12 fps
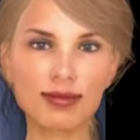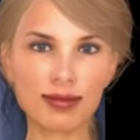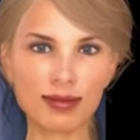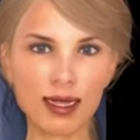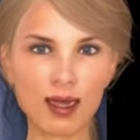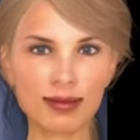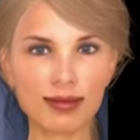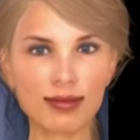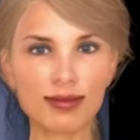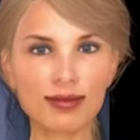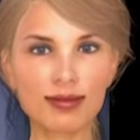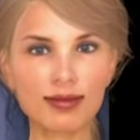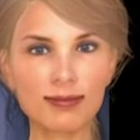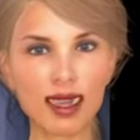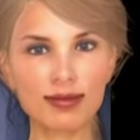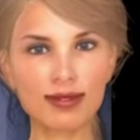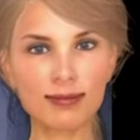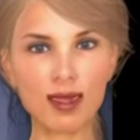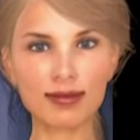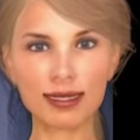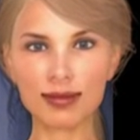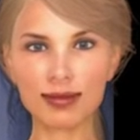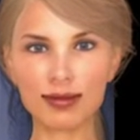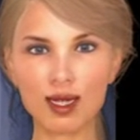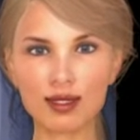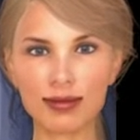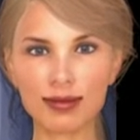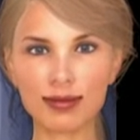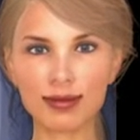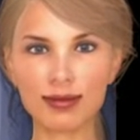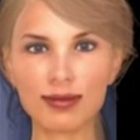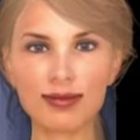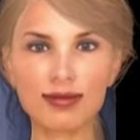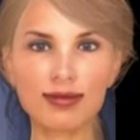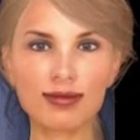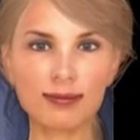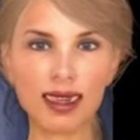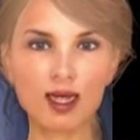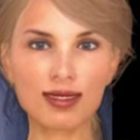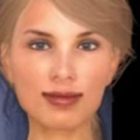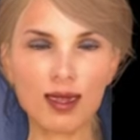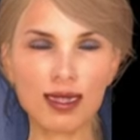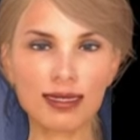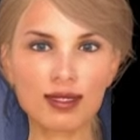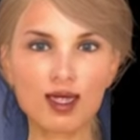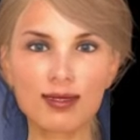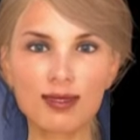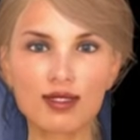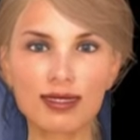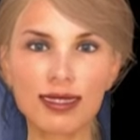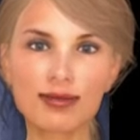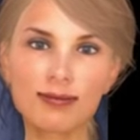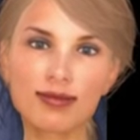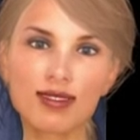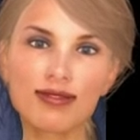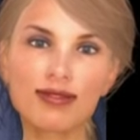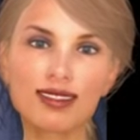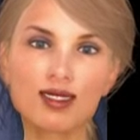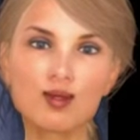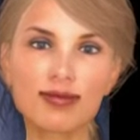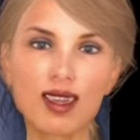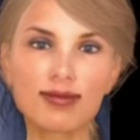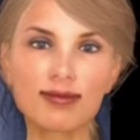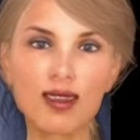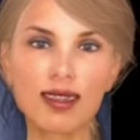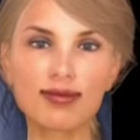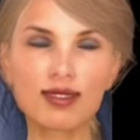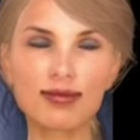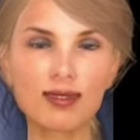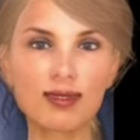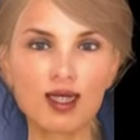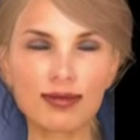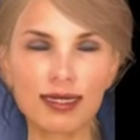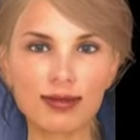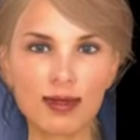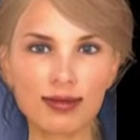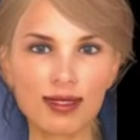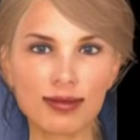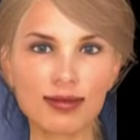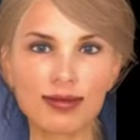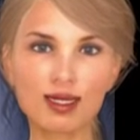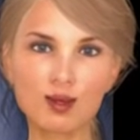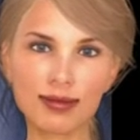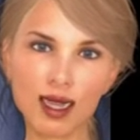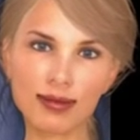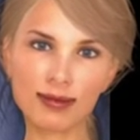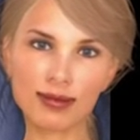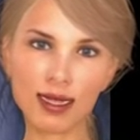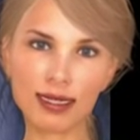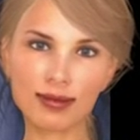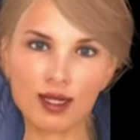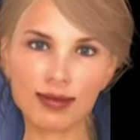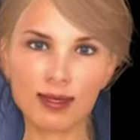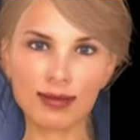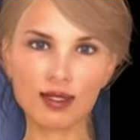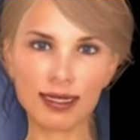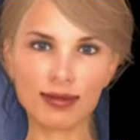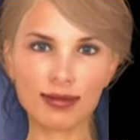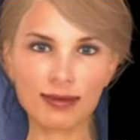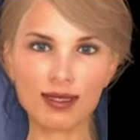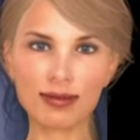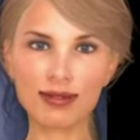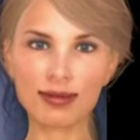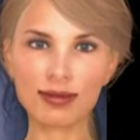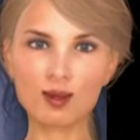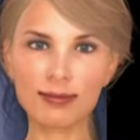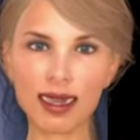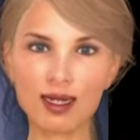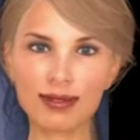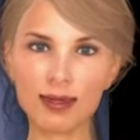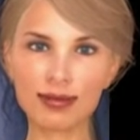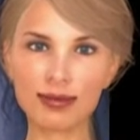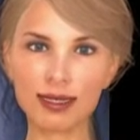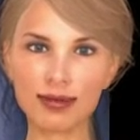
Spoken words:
4. Maintain a healthy diet. Being in isolation does not mean you have to worry about not eating healthy. Making eating a healthy diet one of your priorities is